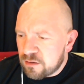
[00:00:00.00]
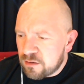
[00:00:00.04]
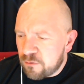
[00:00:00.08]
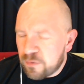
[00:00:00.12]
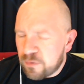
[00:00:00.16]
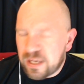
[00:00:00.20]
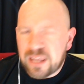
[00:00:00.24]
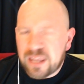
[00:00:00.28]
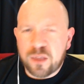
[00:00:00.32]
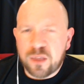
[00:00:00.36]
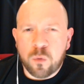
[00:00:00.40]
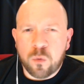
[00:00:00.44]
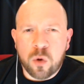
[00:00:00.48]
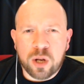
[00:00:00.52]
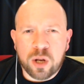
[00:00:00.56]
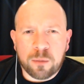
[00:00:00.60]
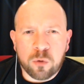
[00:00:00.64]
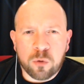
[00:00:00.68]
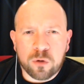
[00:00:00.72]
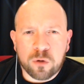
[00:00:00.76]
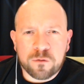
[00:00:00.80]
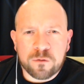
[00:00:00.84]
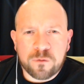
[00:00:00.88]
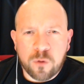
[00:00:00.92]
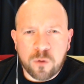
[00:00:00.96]
forget the word I'm
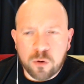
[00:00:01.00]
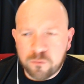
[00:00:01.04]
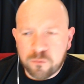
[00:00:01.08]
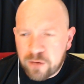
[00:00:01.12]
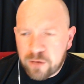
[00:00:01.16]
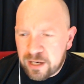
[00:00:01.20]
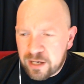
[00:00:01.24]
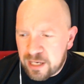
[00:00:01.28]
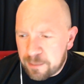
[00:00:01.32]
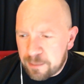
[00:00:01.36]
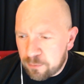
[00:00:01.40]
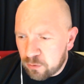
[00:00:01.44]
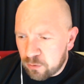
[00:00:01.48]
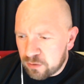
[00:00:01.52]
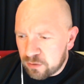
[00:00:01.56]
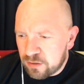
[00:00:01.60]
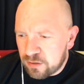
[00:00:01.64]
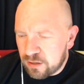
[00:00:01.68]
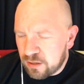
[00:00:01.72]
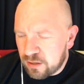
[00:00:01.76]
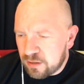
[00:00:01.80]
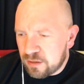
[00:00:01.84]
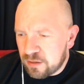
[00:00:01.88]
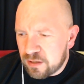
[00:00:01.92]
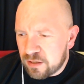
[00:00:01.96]
looking for really, but
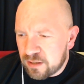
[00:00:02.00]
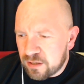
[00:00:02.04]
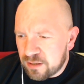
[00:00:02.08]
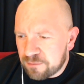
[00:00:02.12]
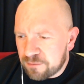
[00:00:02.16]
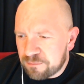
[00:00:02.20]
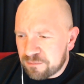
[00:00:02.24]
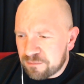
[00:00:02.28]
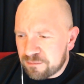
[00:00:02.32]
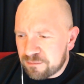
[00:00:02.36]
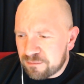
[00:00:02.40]
the